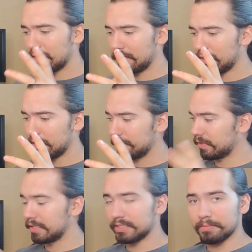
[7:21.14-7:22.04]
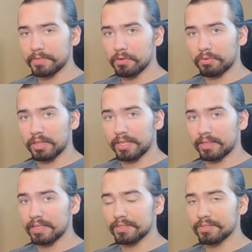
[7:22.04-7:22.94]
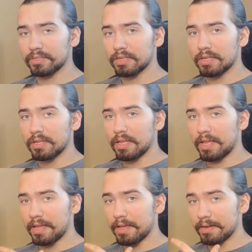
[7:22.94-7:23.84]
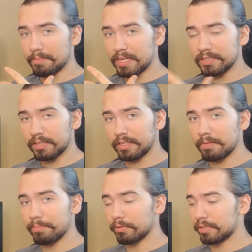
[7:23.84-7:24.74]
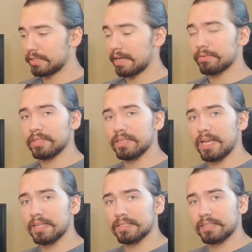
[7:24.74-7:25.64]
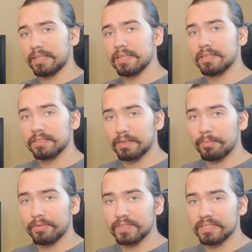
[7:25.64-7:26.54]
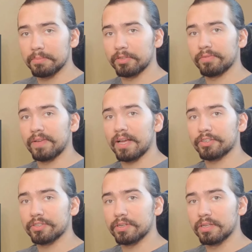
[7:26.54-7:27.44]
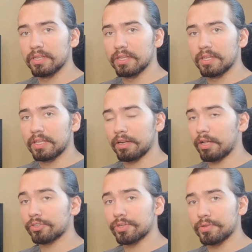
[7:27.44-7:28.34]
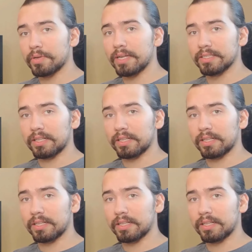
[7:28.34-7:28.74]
yoke like this, and basically it bolted down to the desk in somewhat of a similar fashion. Here, I'll show you guys a